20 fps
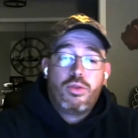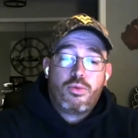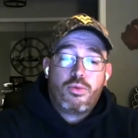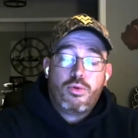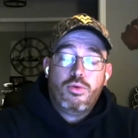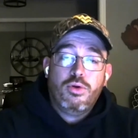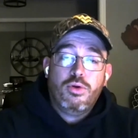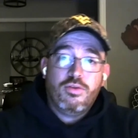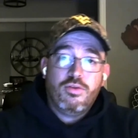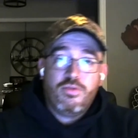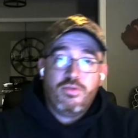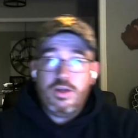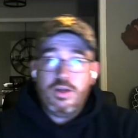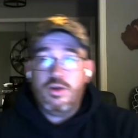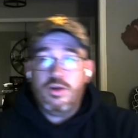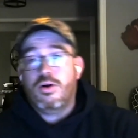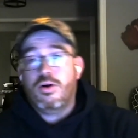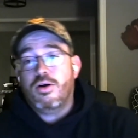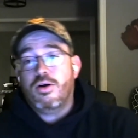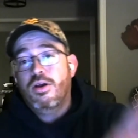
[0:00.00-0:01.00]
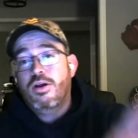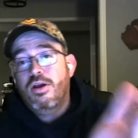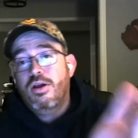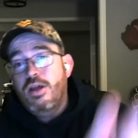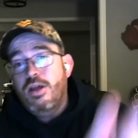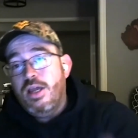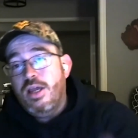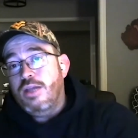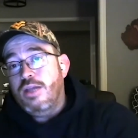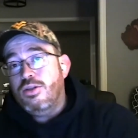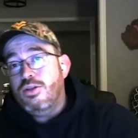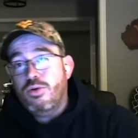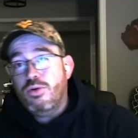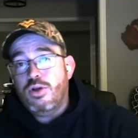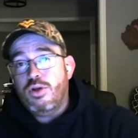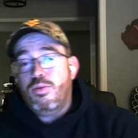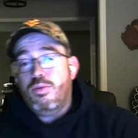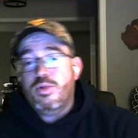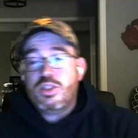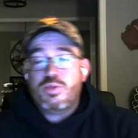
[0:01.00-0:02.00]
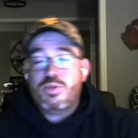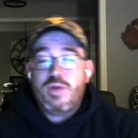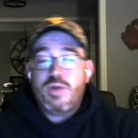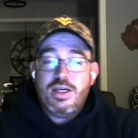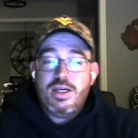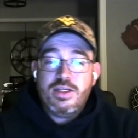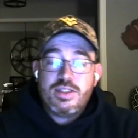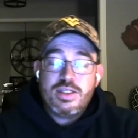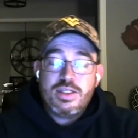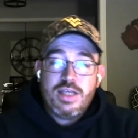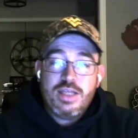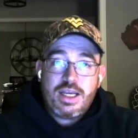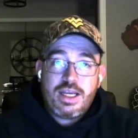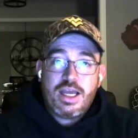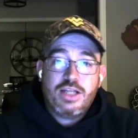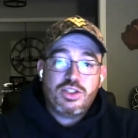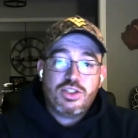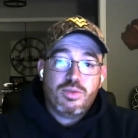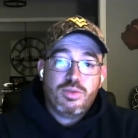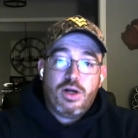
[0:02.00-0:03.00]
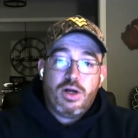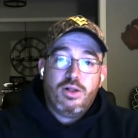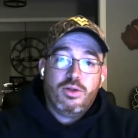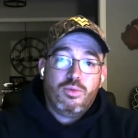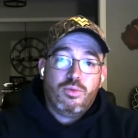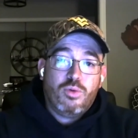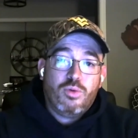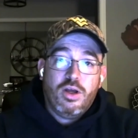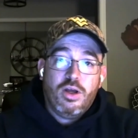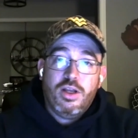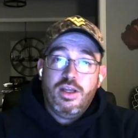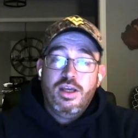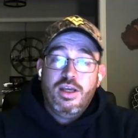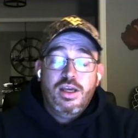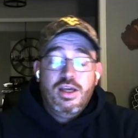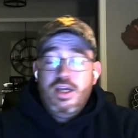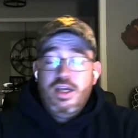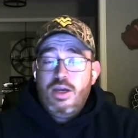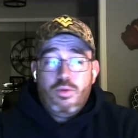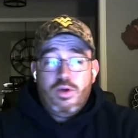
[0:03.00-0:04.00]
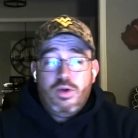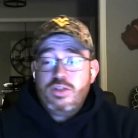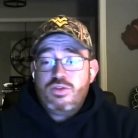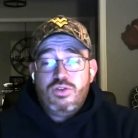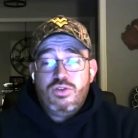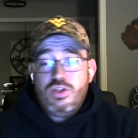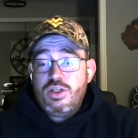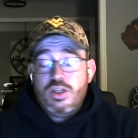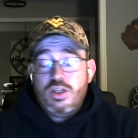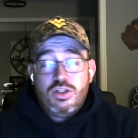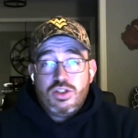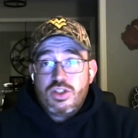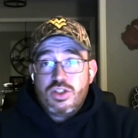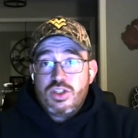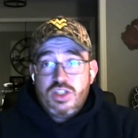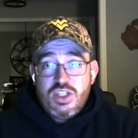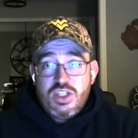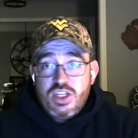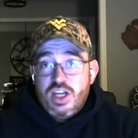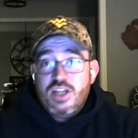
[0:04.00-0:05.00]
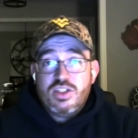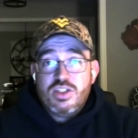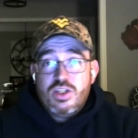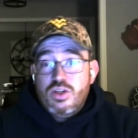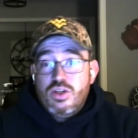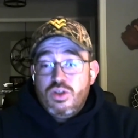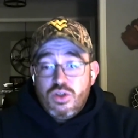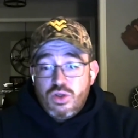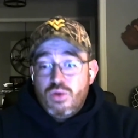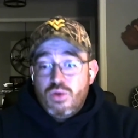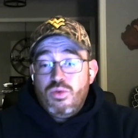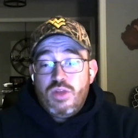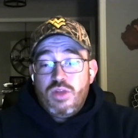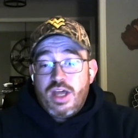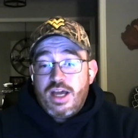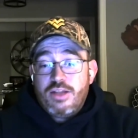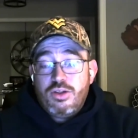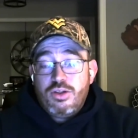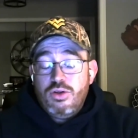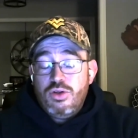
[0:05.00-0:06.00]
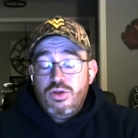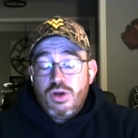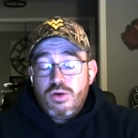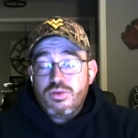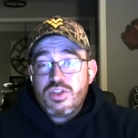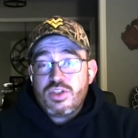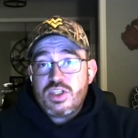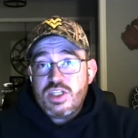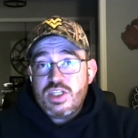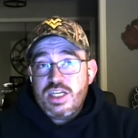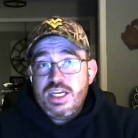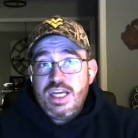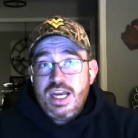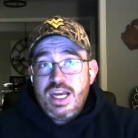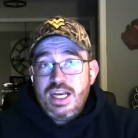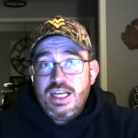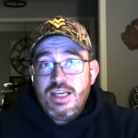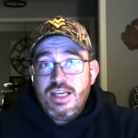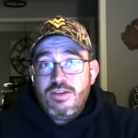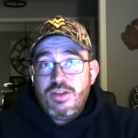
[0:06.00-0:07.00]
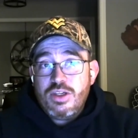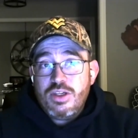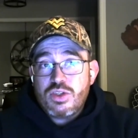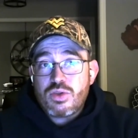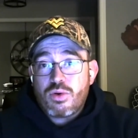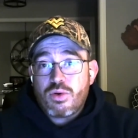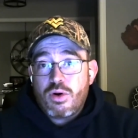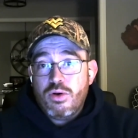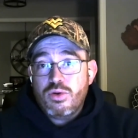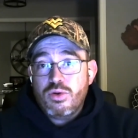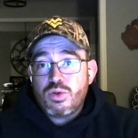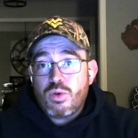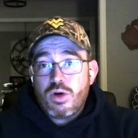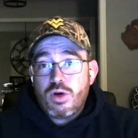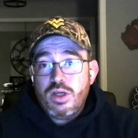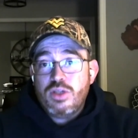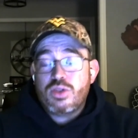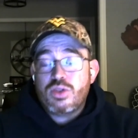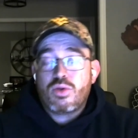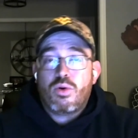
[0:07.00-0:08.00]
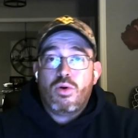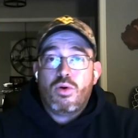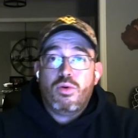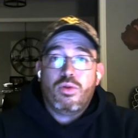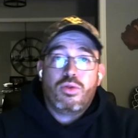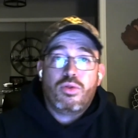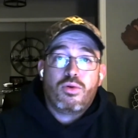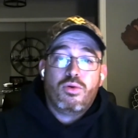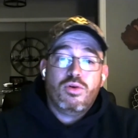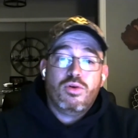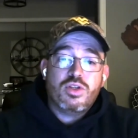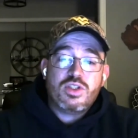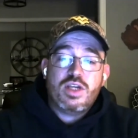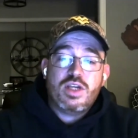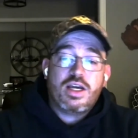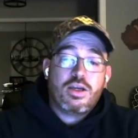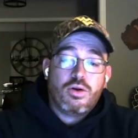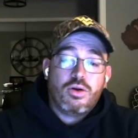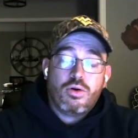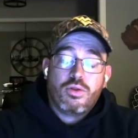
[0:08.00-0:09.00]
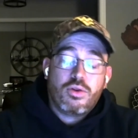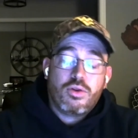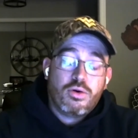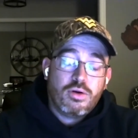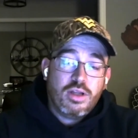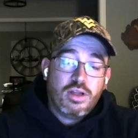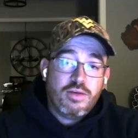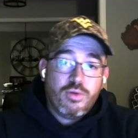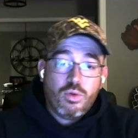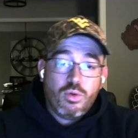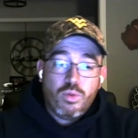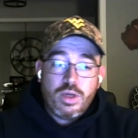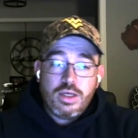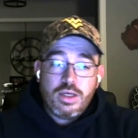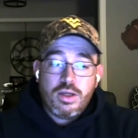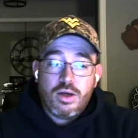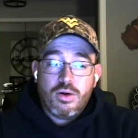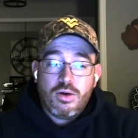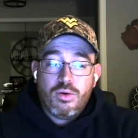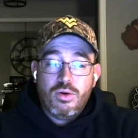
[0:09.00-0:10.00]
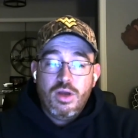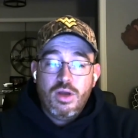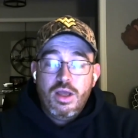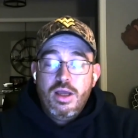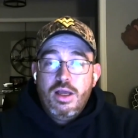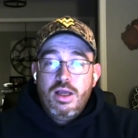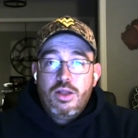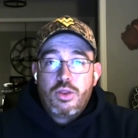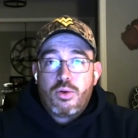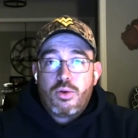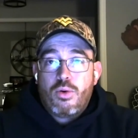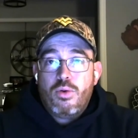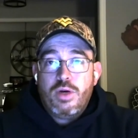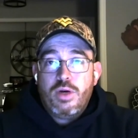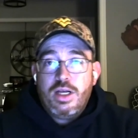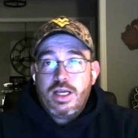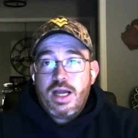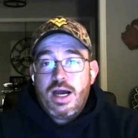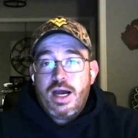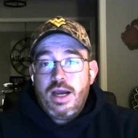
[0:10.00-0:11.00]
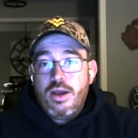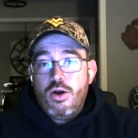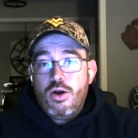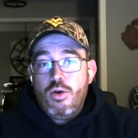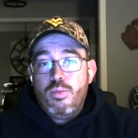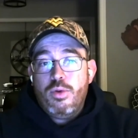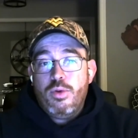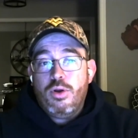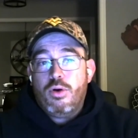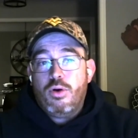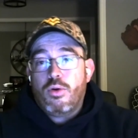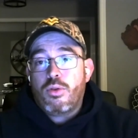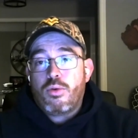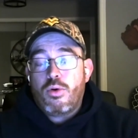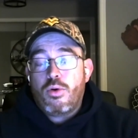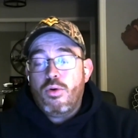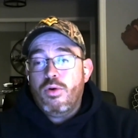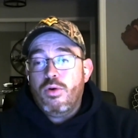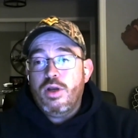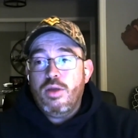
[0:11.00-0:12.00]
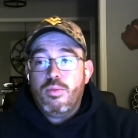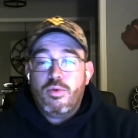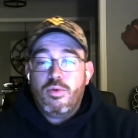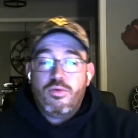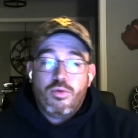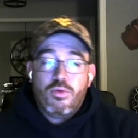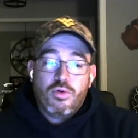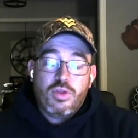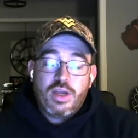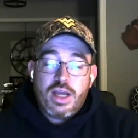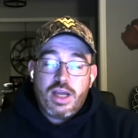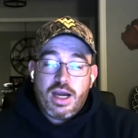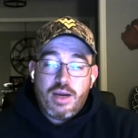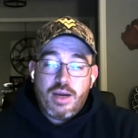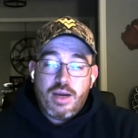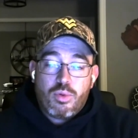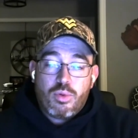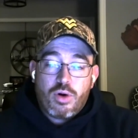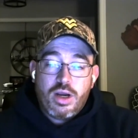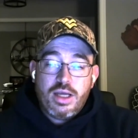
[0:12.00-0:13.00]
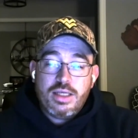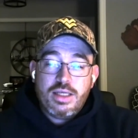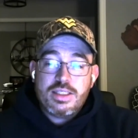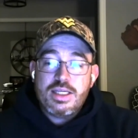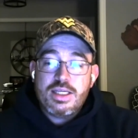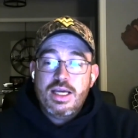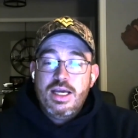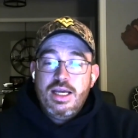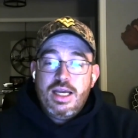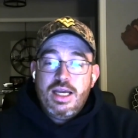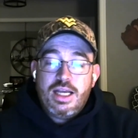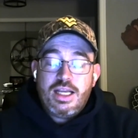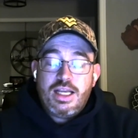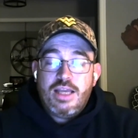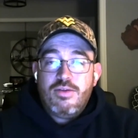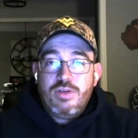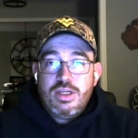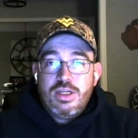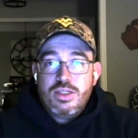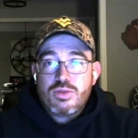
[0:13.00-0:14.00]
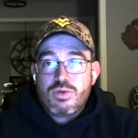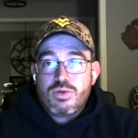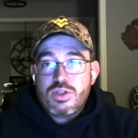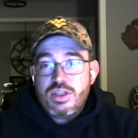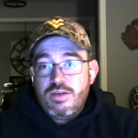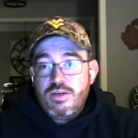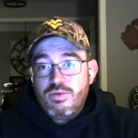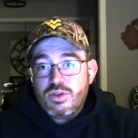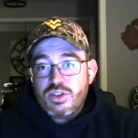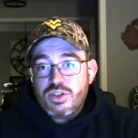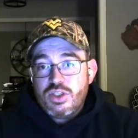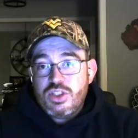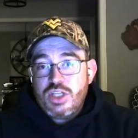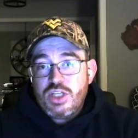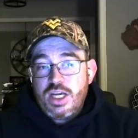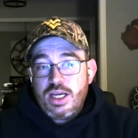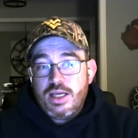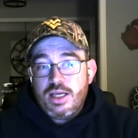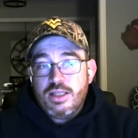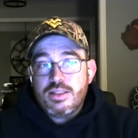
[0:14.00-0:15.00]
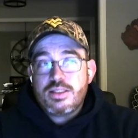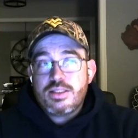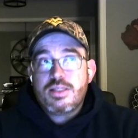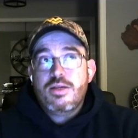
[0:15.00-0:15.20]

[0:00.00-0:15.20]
through a defender into an open space, catch a ball and run. And West Virginia just doesn't do that. You don't see any of these throws where he's throwing through a second or third level window, throwing a guy open or throwing it before the guy breaks and giving his receivers a chance